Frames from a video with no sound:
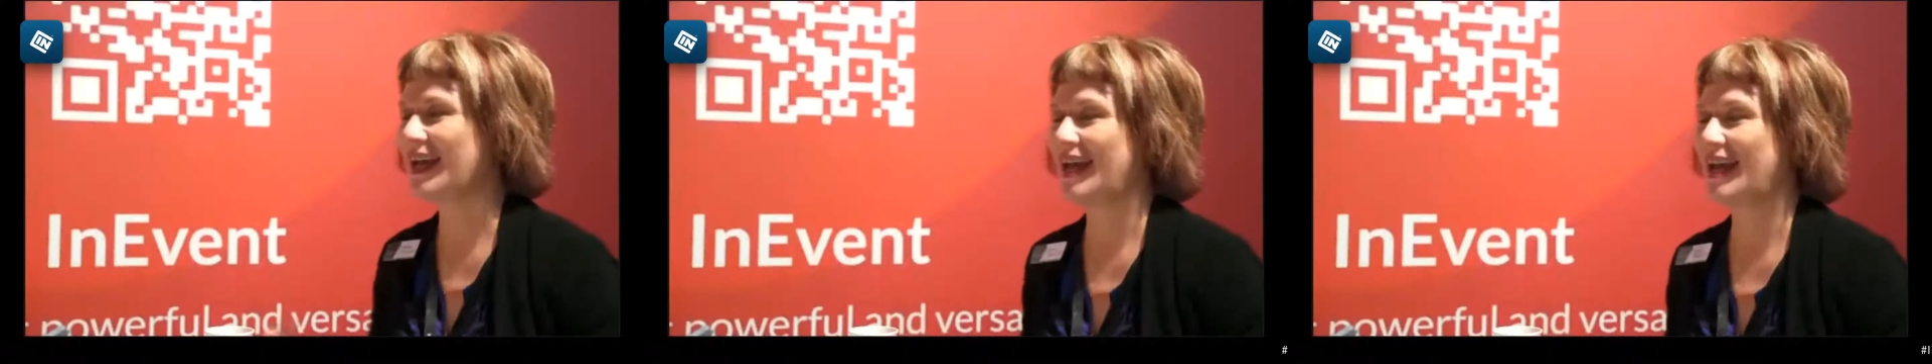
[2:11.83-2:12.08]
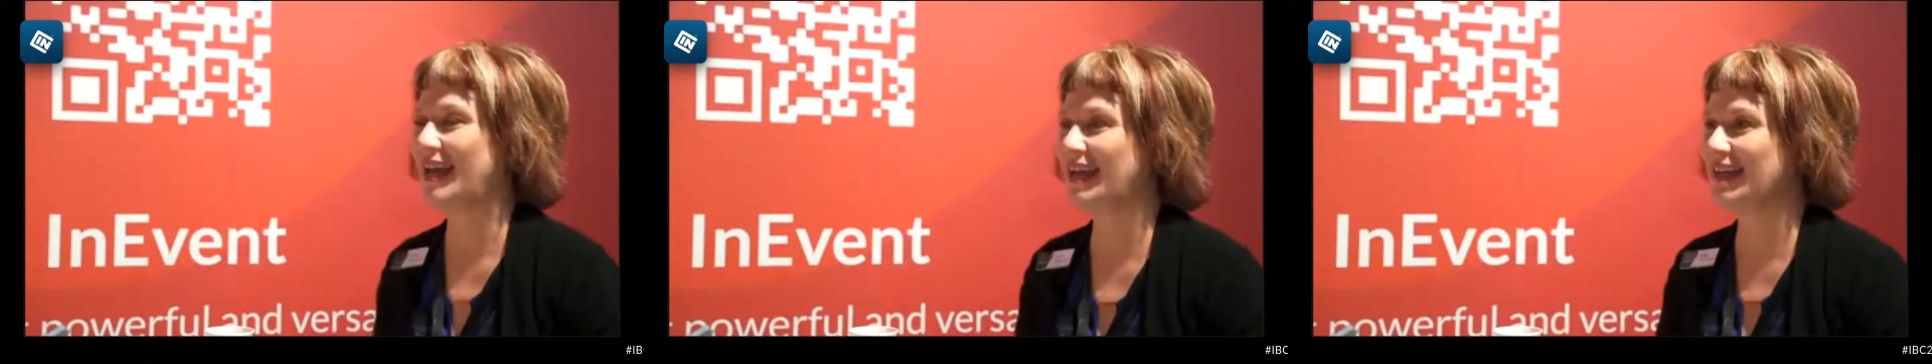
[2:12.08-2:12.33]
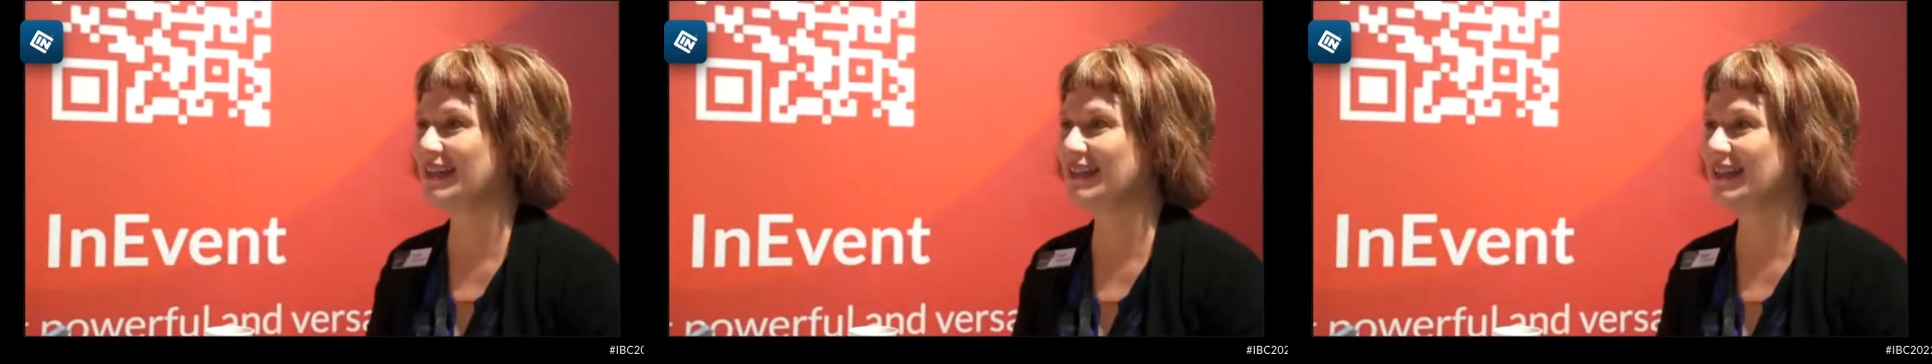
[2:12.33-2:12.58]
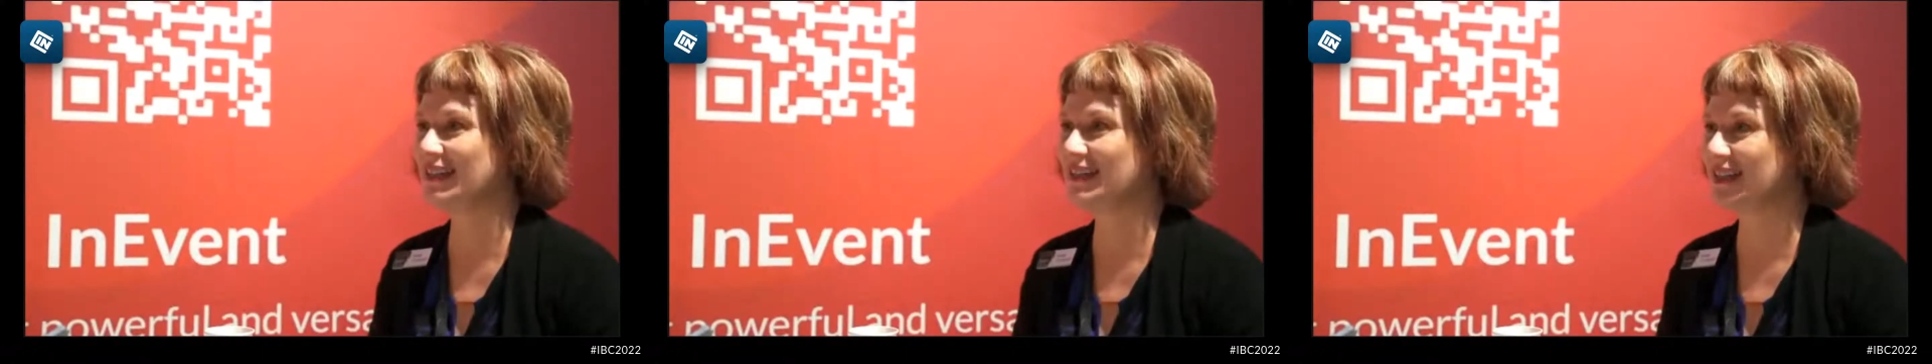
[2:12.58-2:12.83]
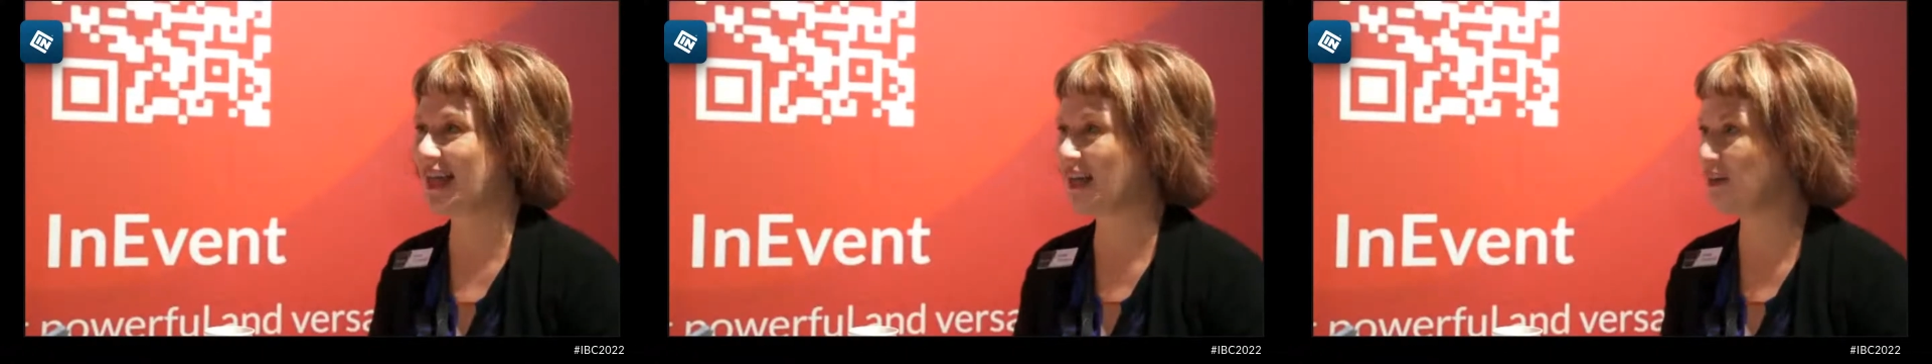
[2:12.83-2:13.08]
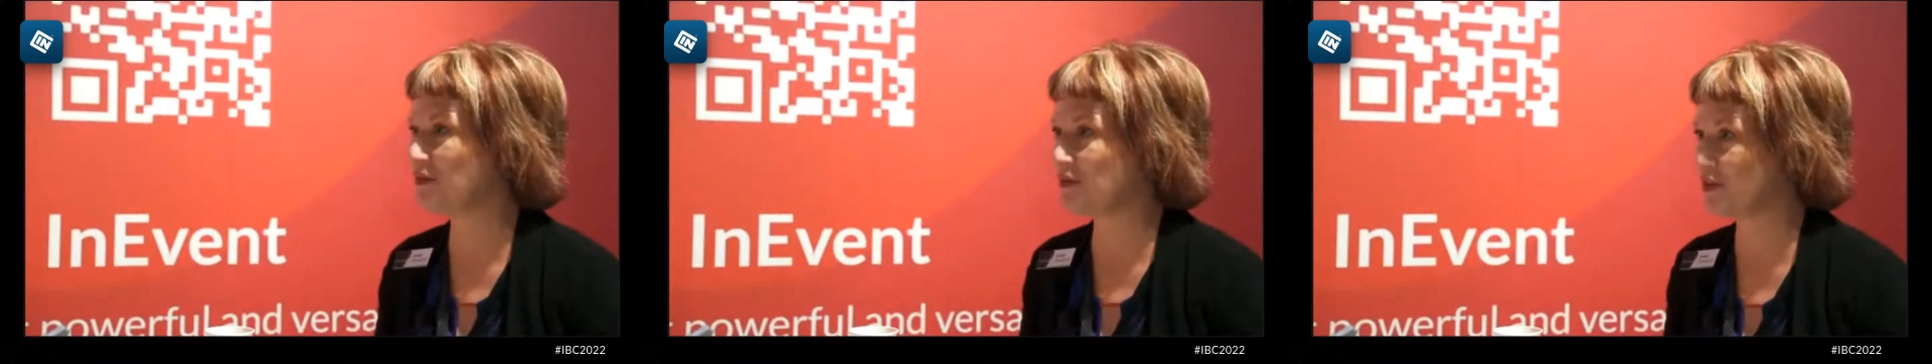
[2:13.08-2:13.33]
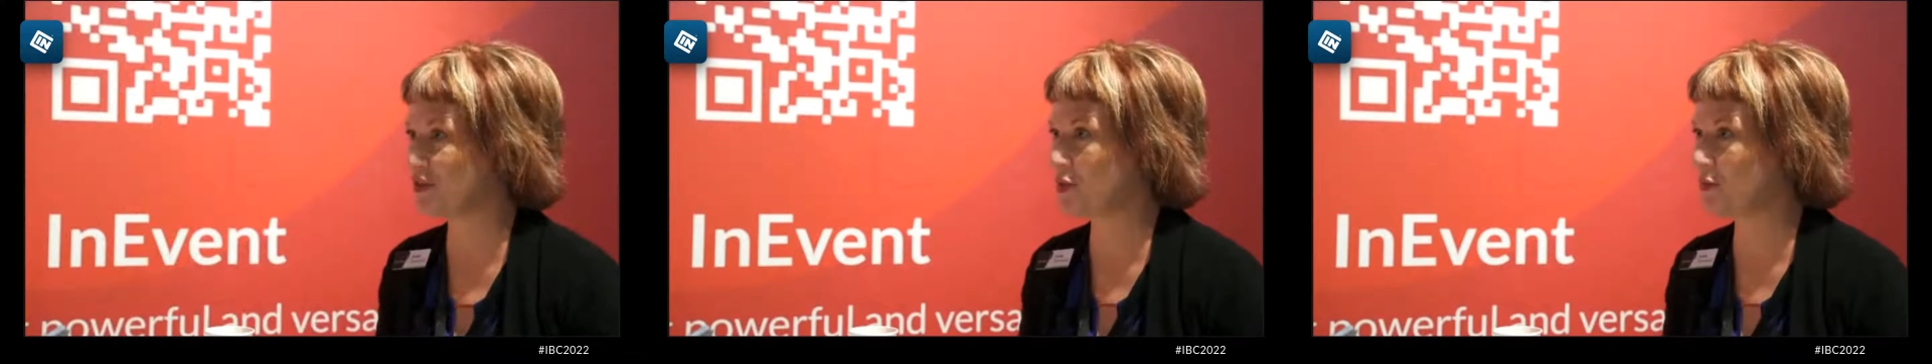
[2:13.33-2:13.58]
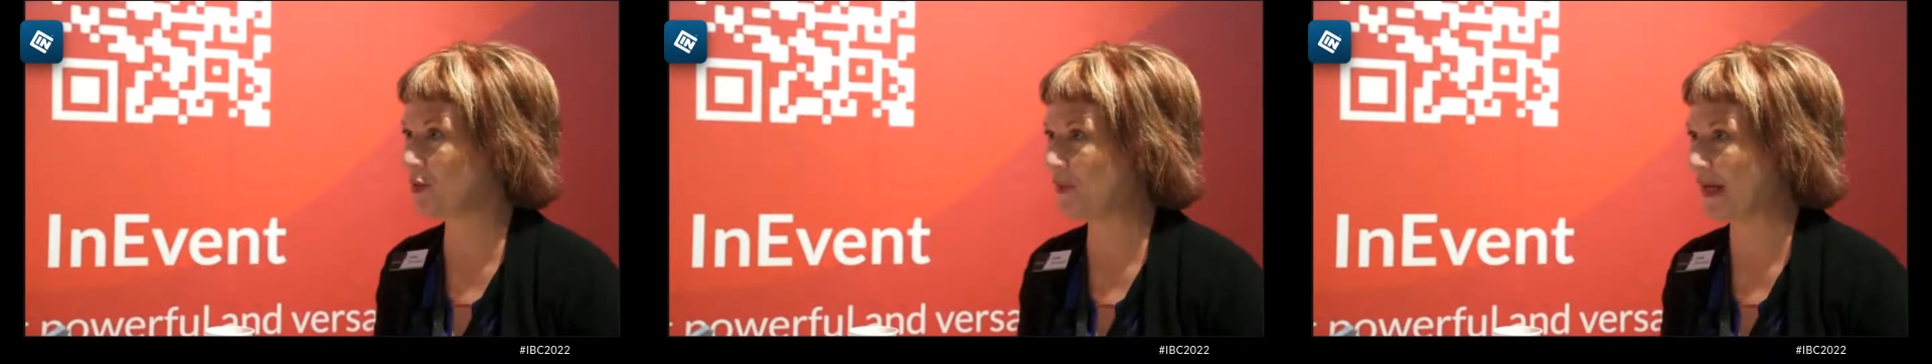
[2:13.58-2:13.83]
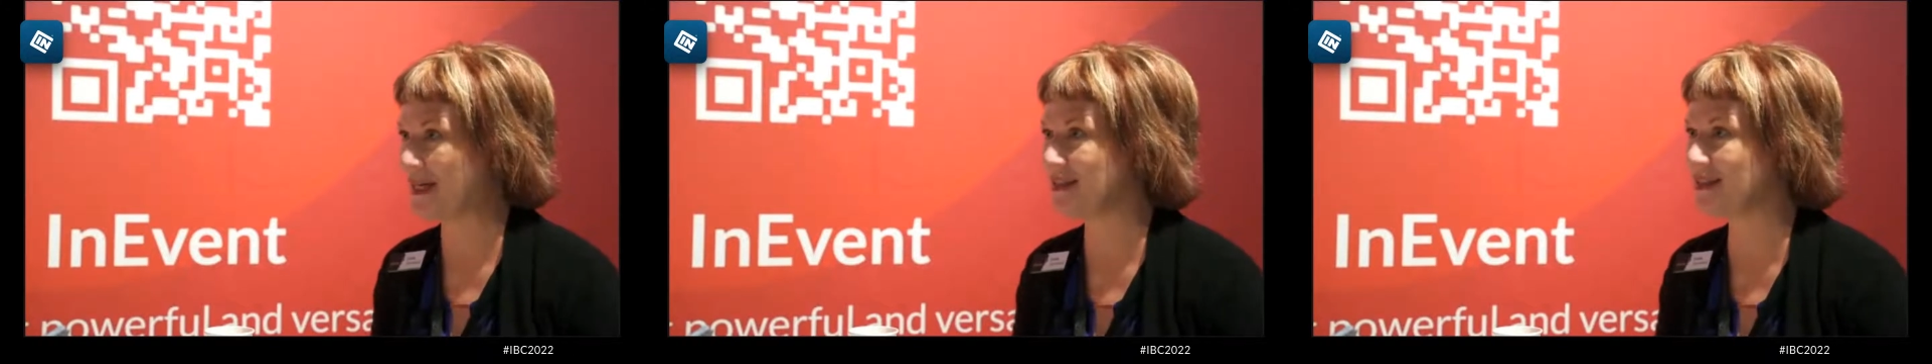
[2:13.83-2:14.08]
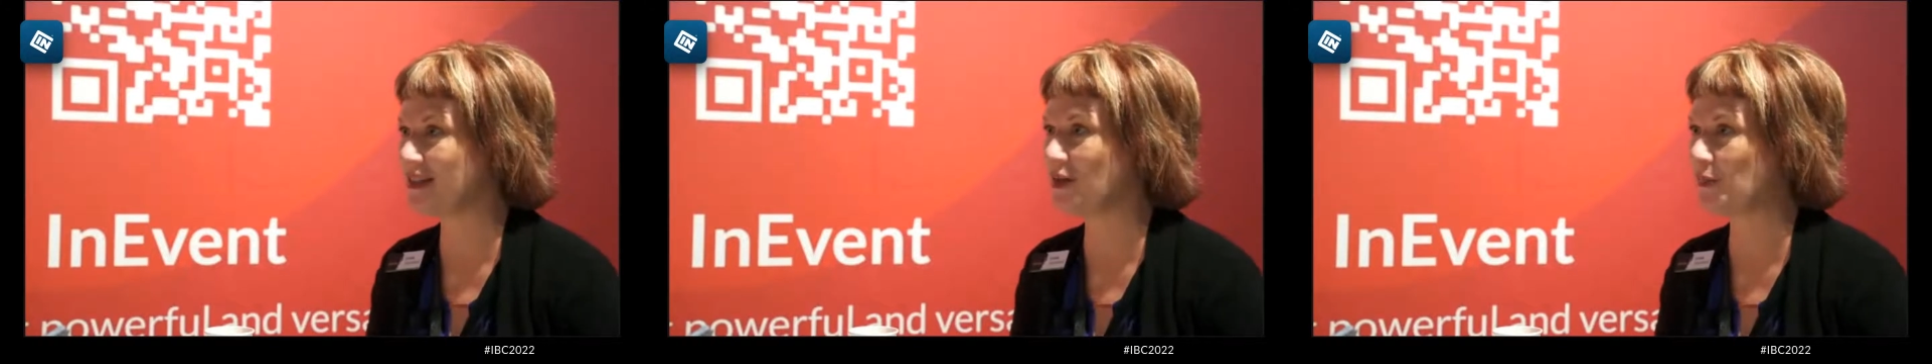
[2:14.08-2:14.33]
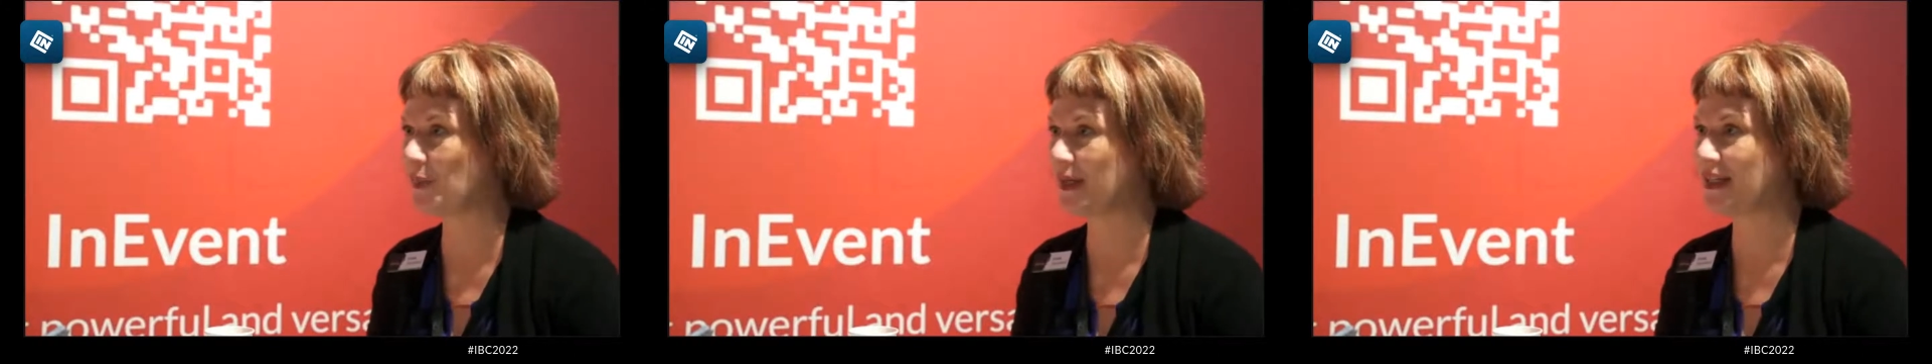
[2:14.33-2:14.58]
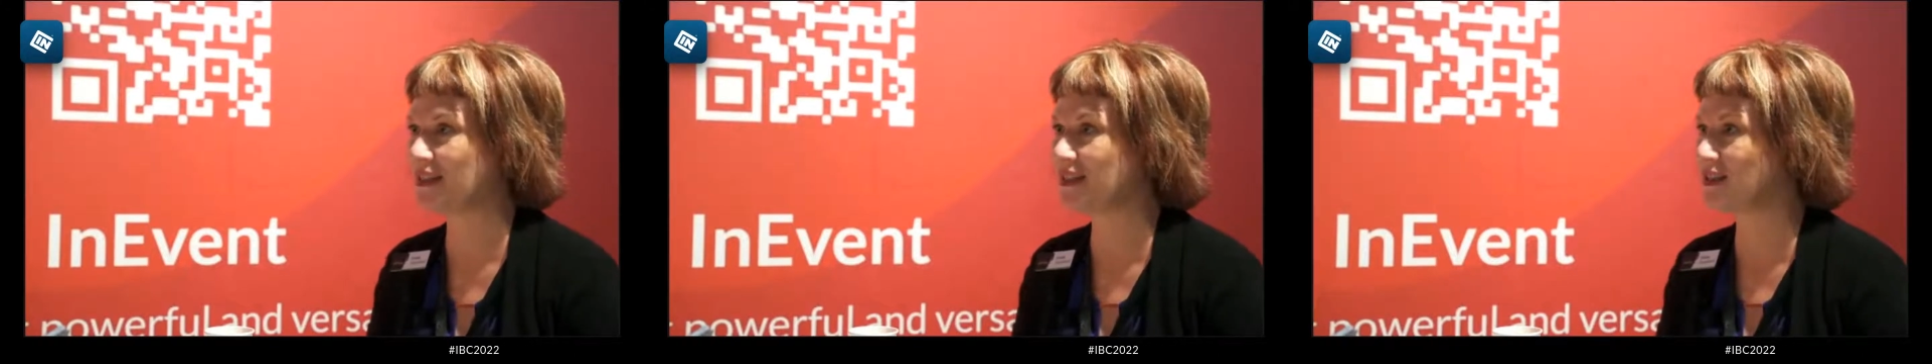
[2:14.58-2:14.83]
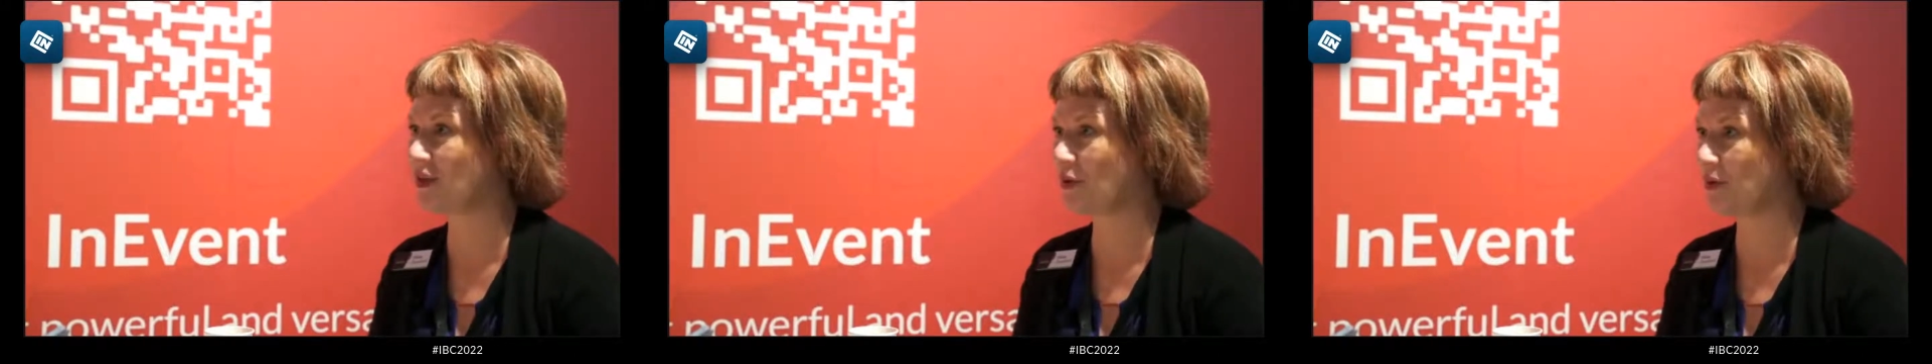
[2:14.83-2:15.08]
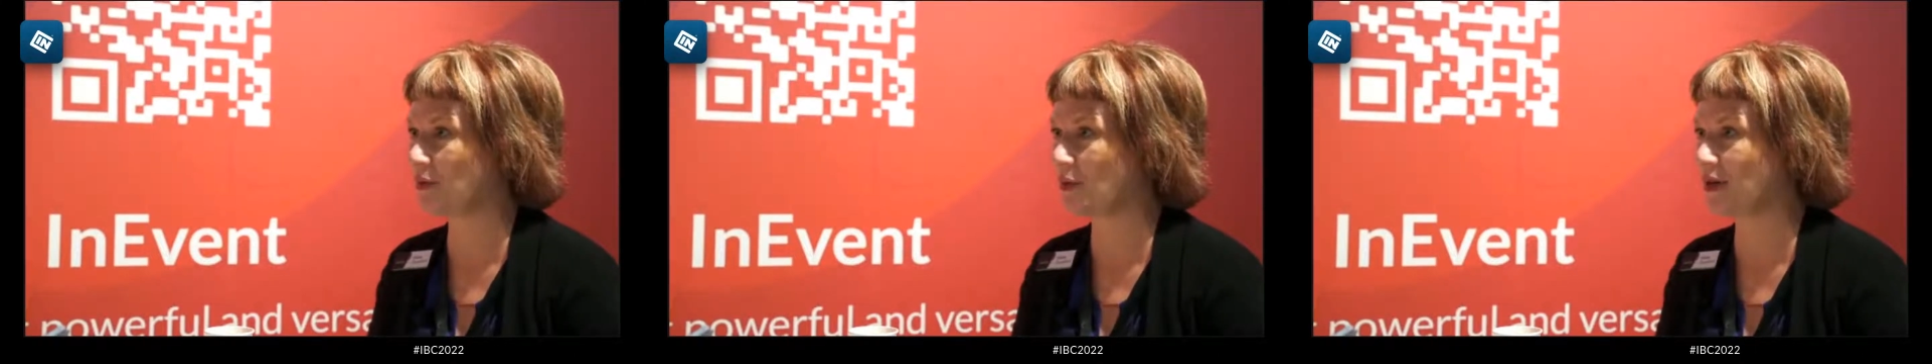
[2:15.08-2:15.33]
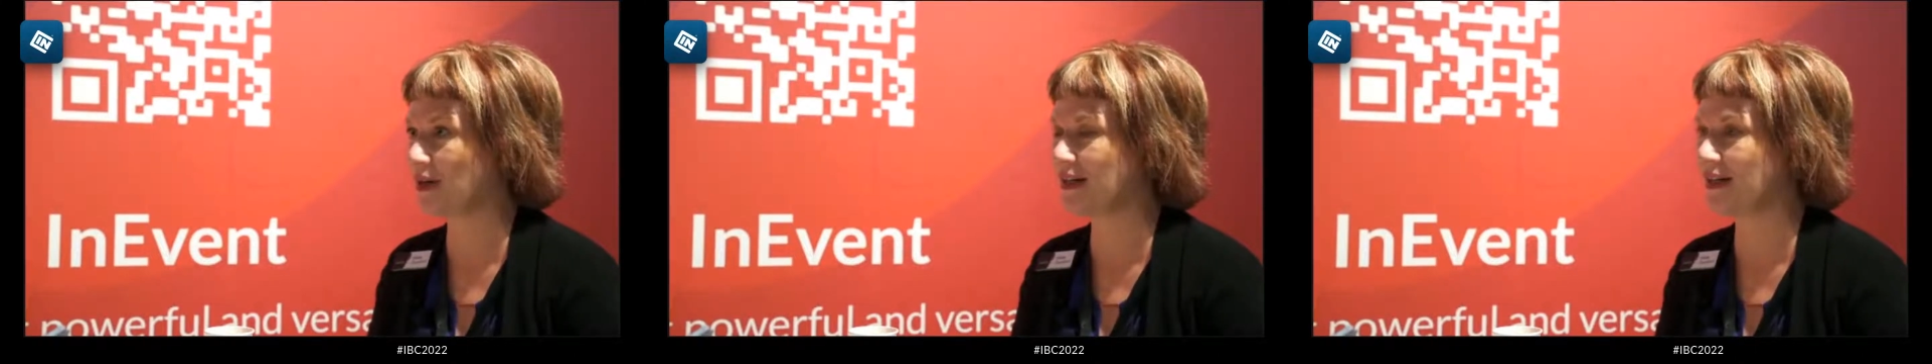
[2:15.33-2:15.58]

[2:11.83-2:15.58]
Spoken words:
And it's kind of super basic, but it's so important.